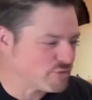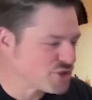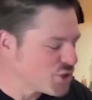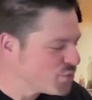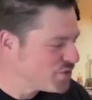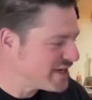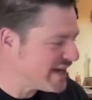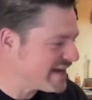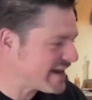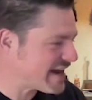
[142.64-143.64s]
tuned
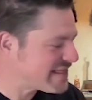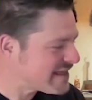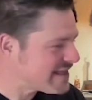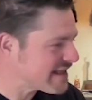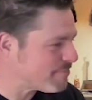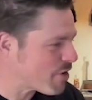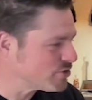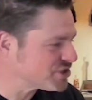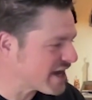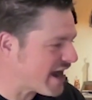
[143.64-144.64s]
in. And I think that
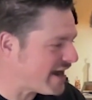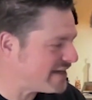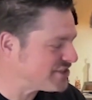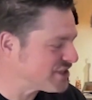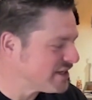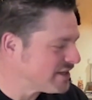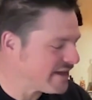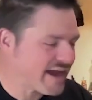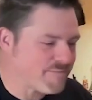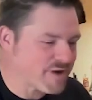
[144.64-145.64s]
most guys,
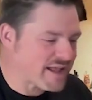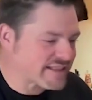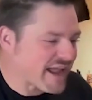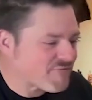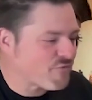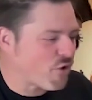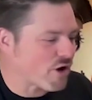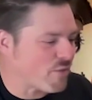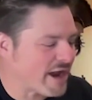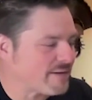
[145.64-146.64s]
like I'm not that far
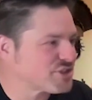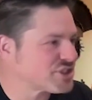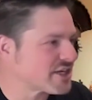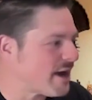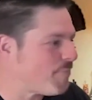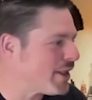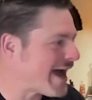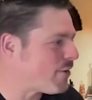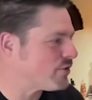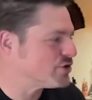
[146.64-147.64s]
away. I'm just a couple
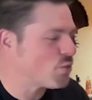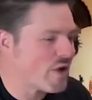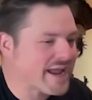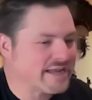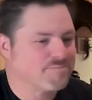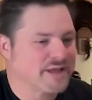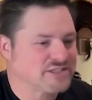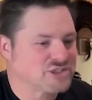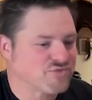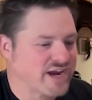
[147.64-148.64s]
hours away in
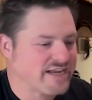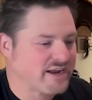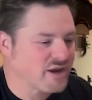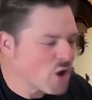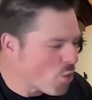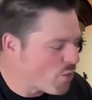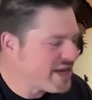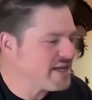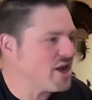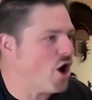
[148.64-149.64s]
Pennsylvania.
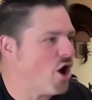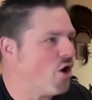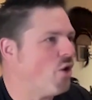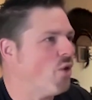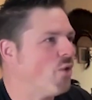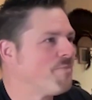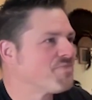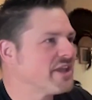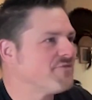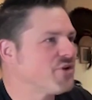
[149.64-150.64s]
We know
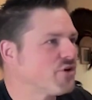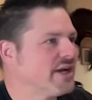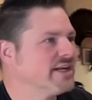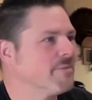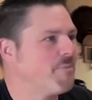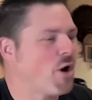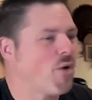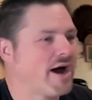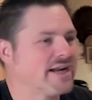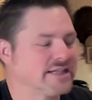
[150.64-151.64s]
if you're into
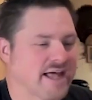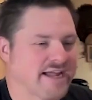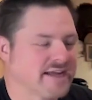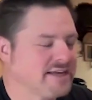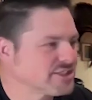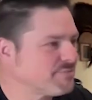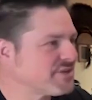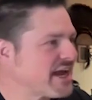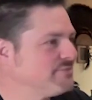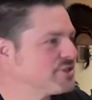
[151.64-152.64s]
bow hunting, like
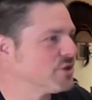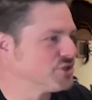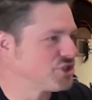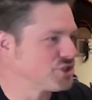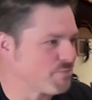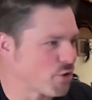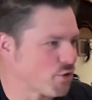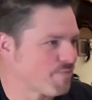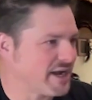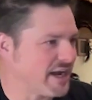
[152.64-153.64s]
sometimes those
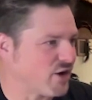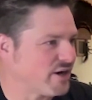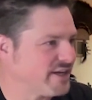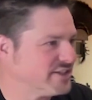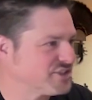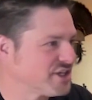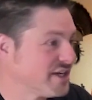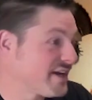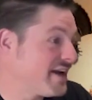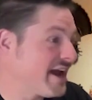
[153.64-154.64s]
suburban areas
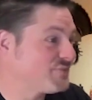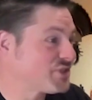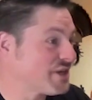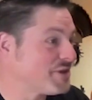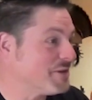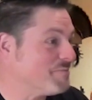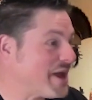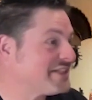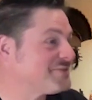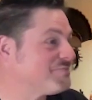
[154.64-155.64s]
can have some of the
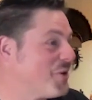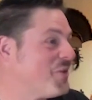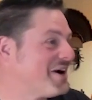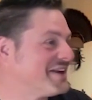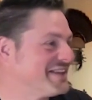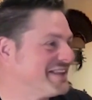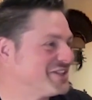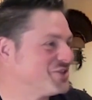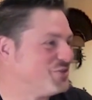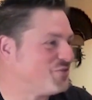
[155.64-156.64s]
best bow hunting
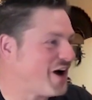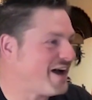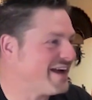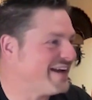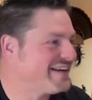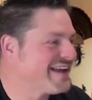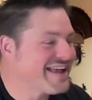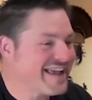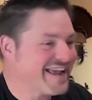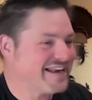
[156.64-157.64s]
that you'll find.
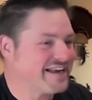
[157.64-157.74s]
And